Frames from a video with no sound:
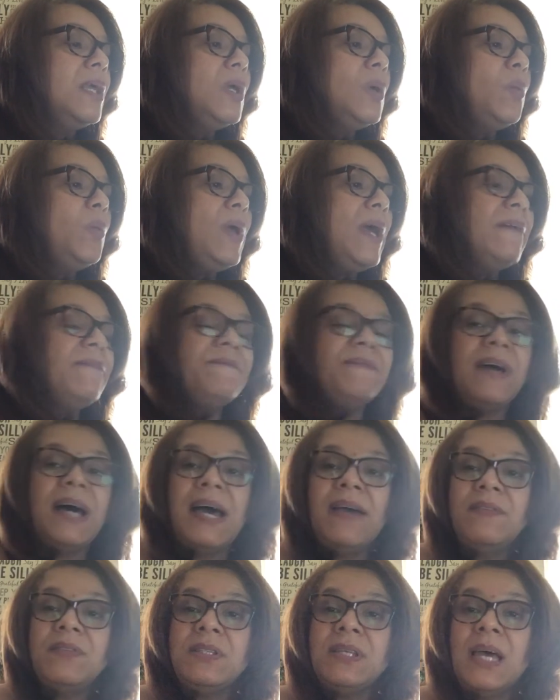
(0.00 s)
We have
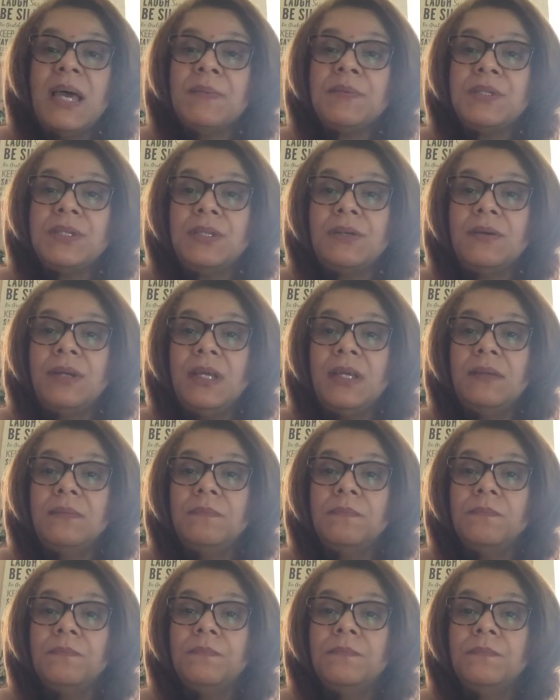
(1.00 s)
5 times 3.
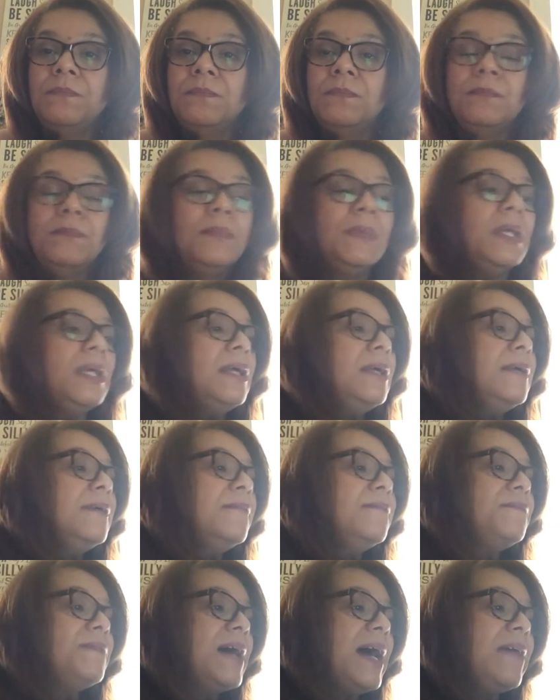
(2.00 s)

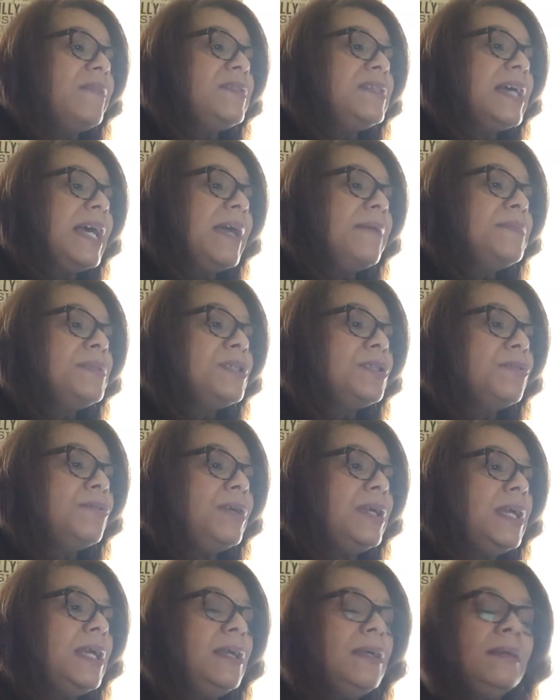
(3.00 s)
5 times
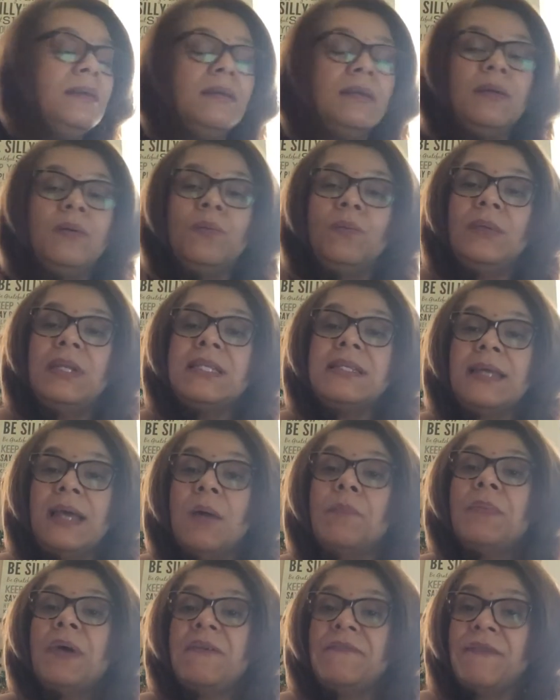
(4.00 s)
3, let's
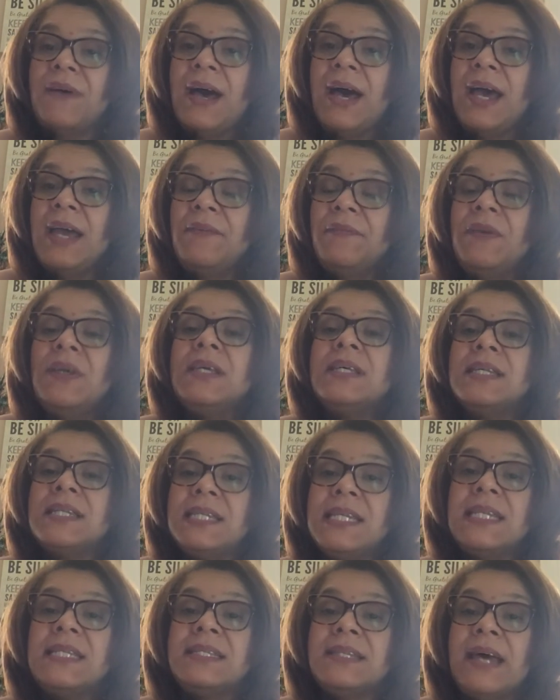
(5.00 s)
count by 5,
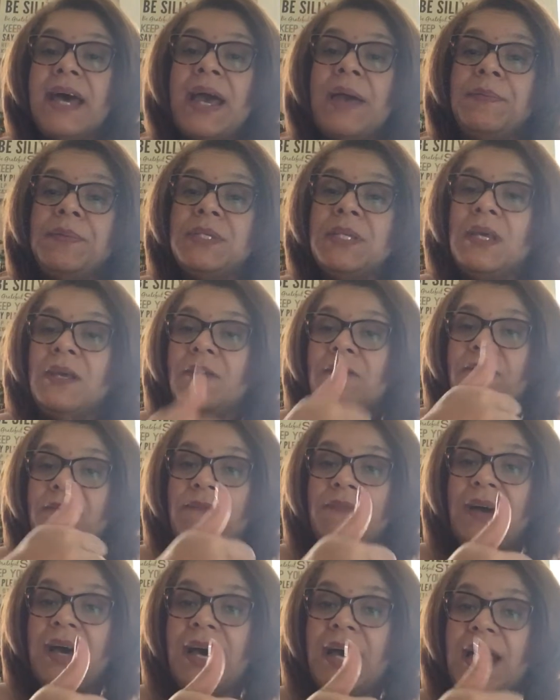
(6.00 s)
6 times.
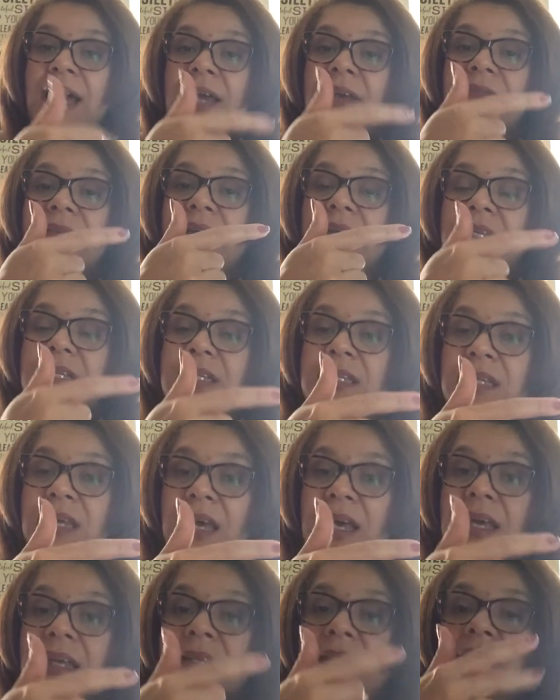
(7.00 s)
5,
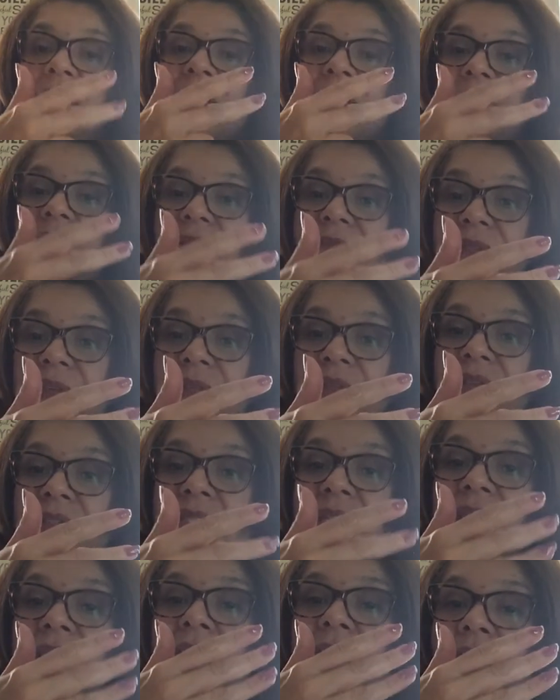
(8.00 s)
10,
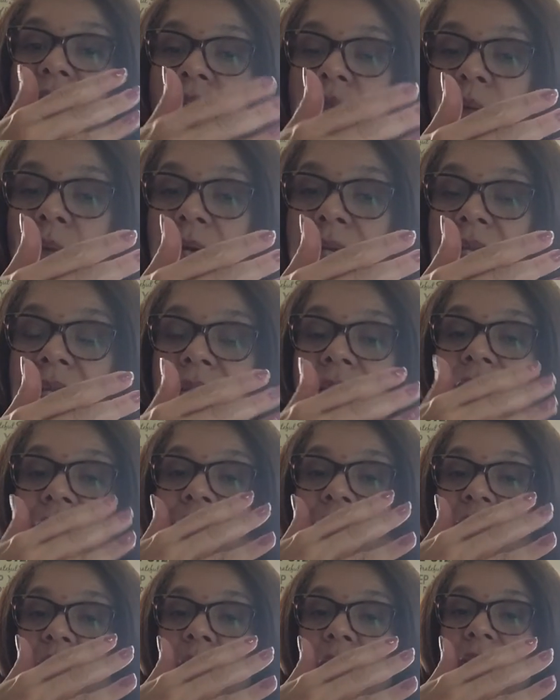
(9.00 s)
15, 20,
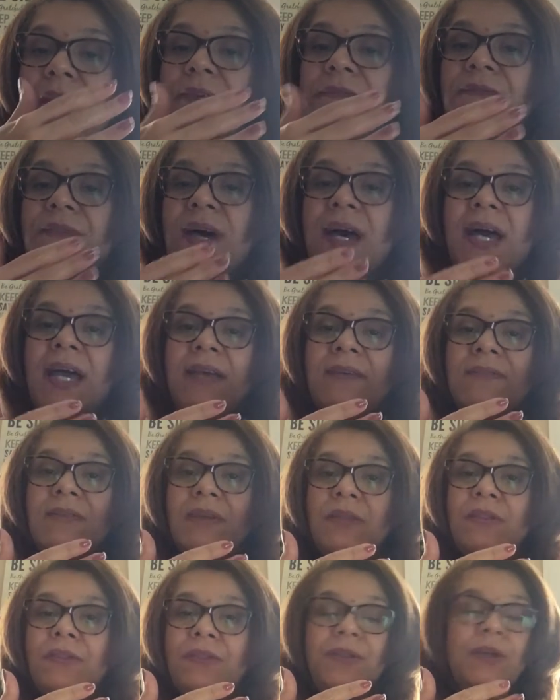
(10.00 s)
25,
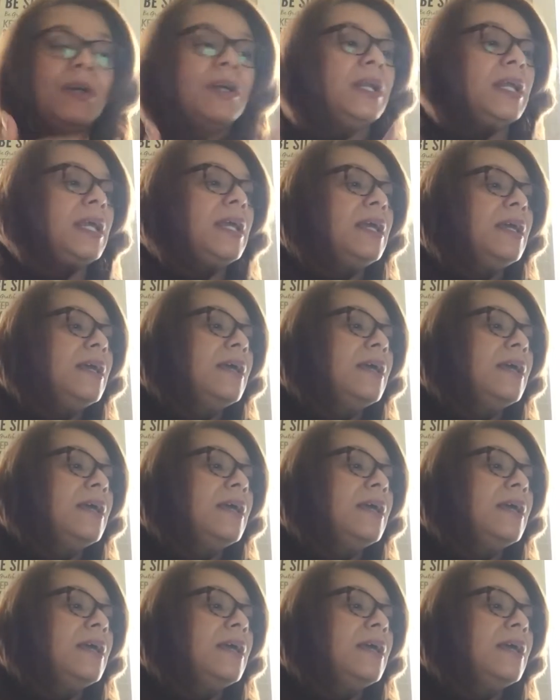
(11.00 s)
30.